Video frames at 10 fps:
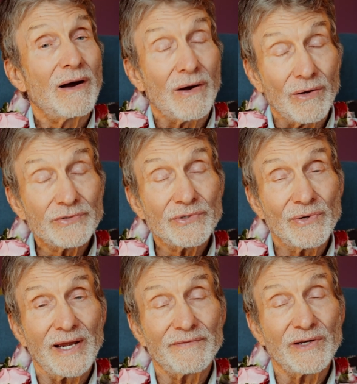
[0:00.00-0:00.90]
also
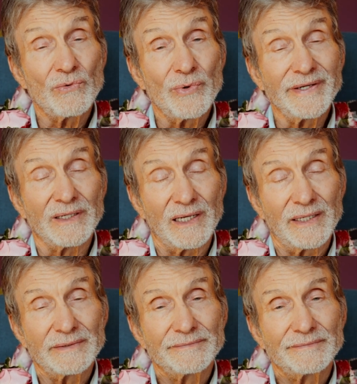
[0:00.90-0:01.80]
have a will,
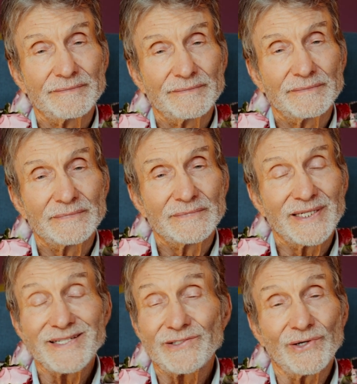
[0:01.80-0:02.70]

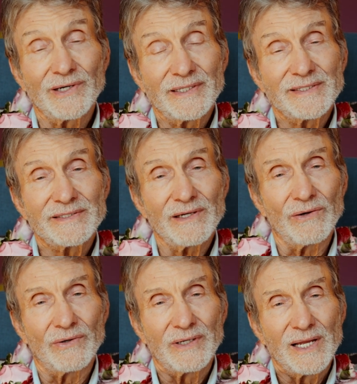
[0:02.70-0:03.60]
eternally so.